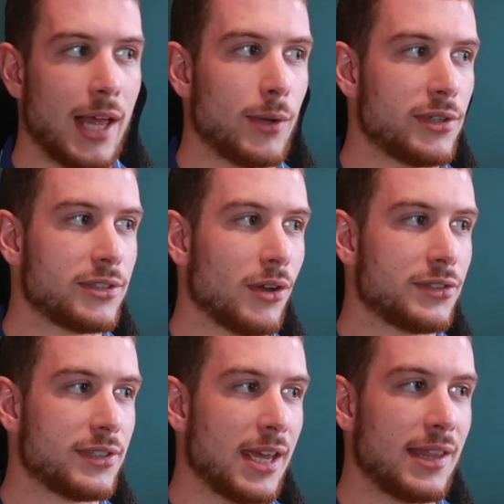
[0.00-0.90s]
Like we saw
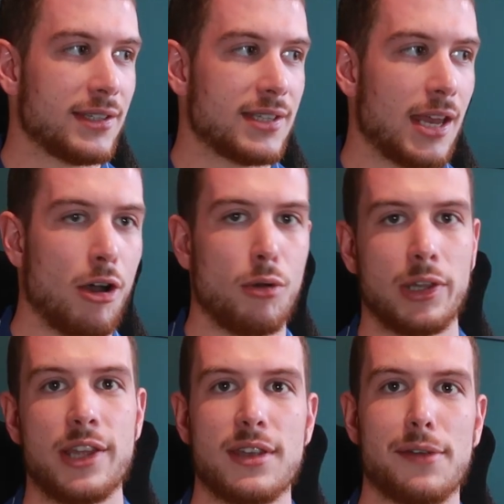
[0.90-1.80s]
today, they said, oh,
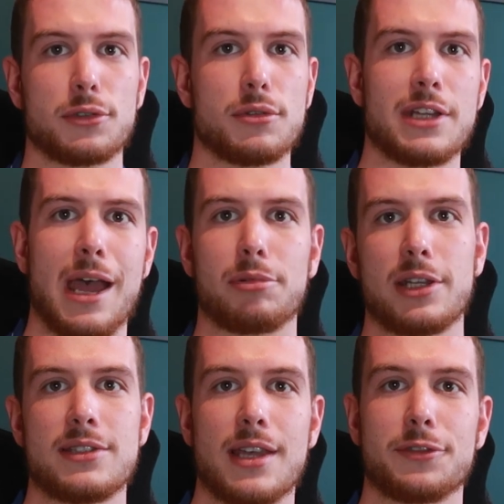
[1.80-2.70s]
Leeds have to adapt, We